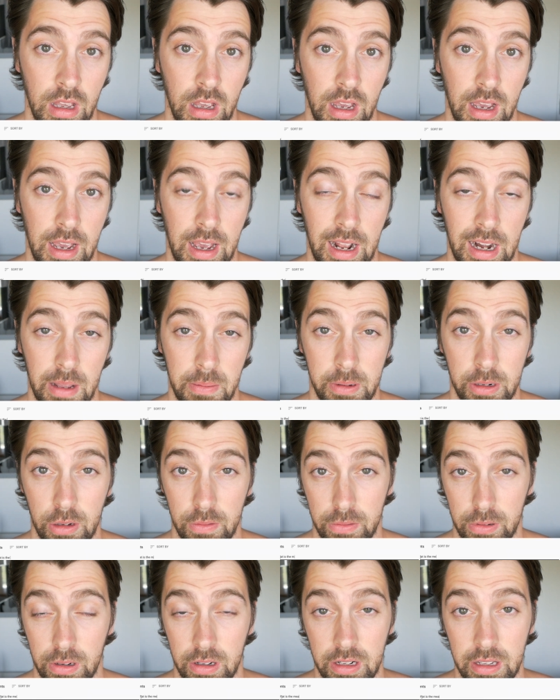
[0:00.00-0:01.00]
Let me know if
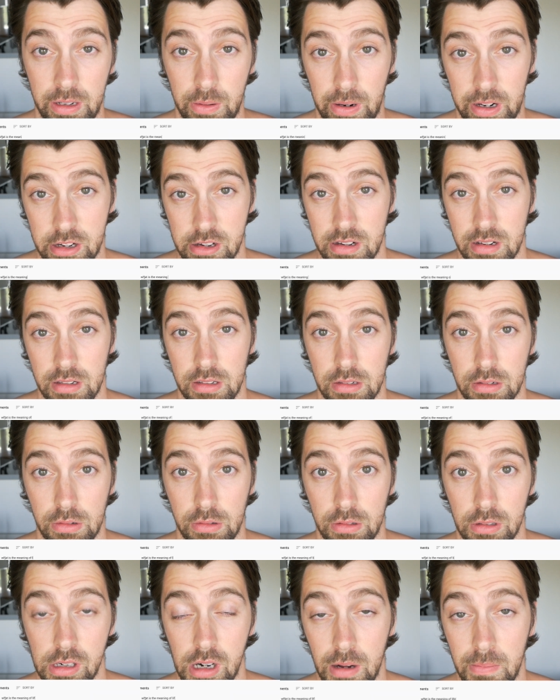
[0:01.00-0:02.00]
you've got any questions
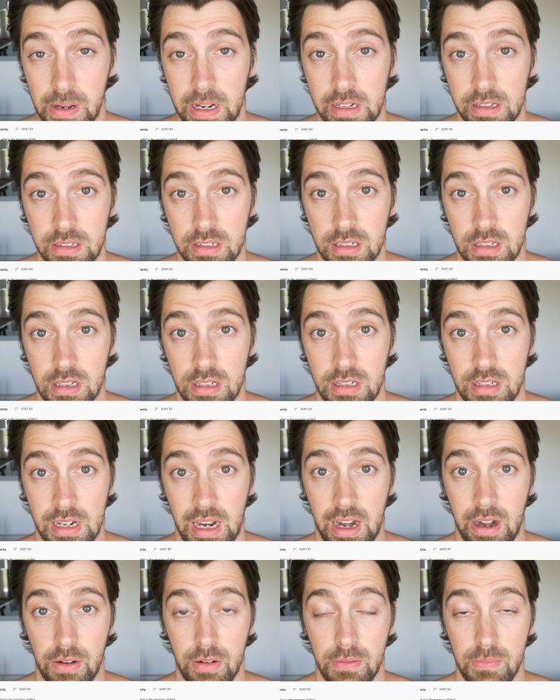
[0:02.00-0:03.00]
or comments
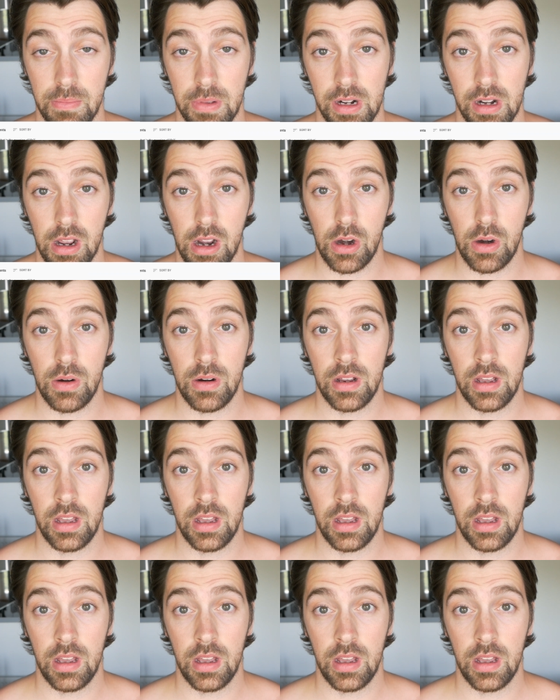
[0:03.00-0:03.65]
down below.